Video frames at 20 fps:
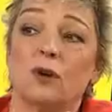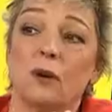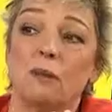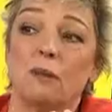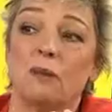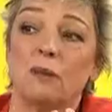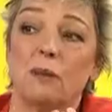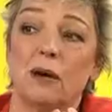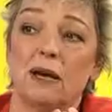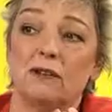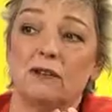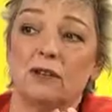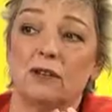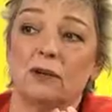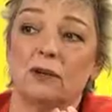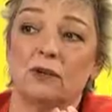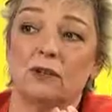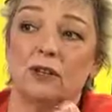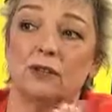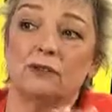compromising
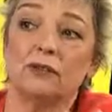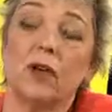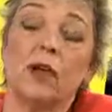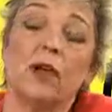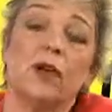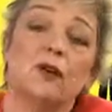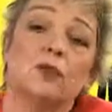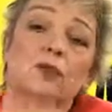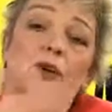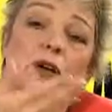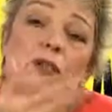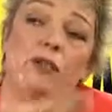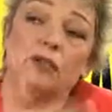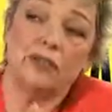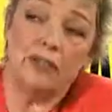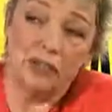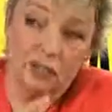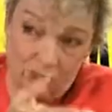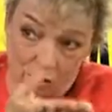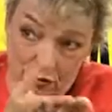yourself rather
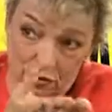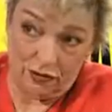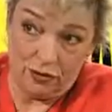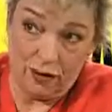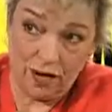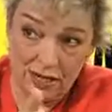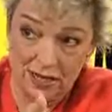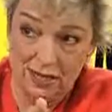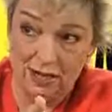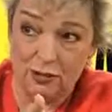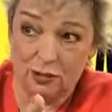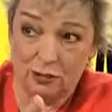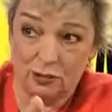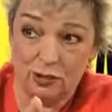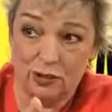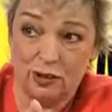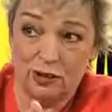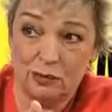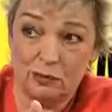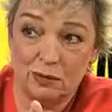than confronting your
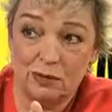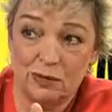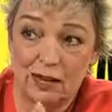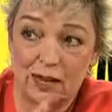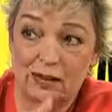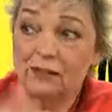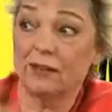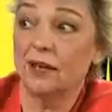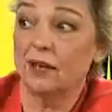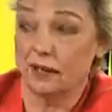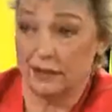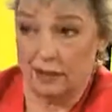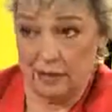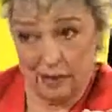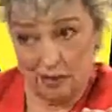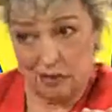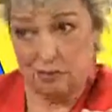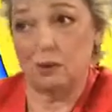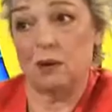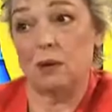circumstance.
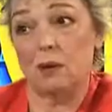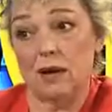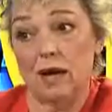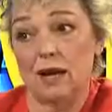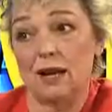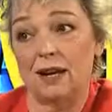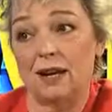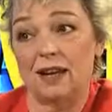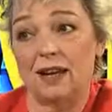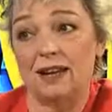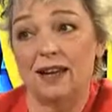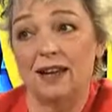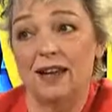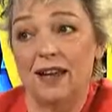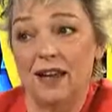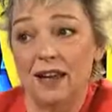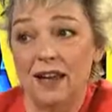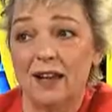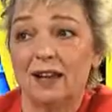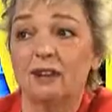That's where we're heading.
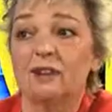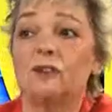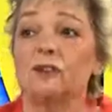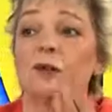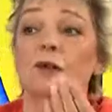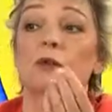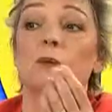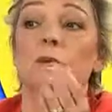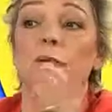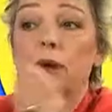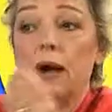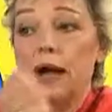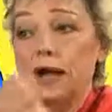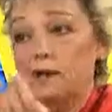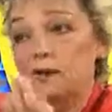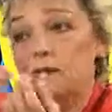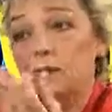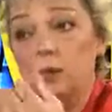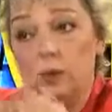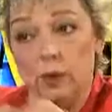So the
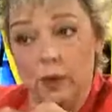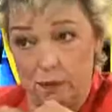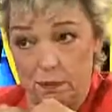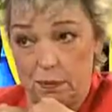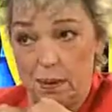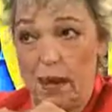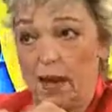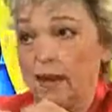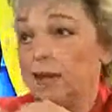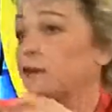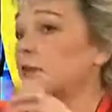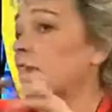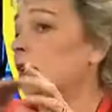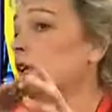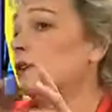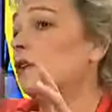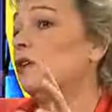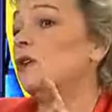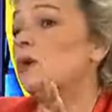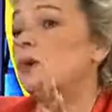price we pay is
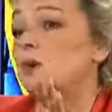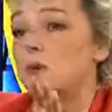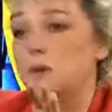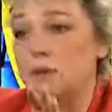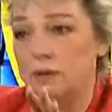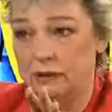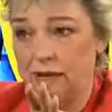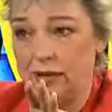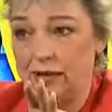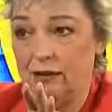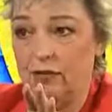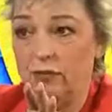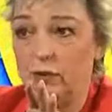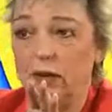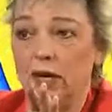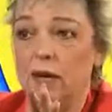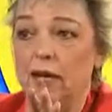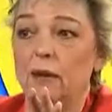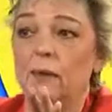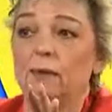enormous if we
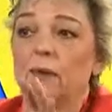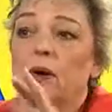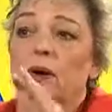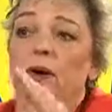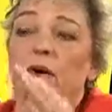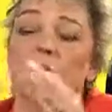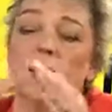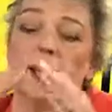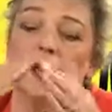keep on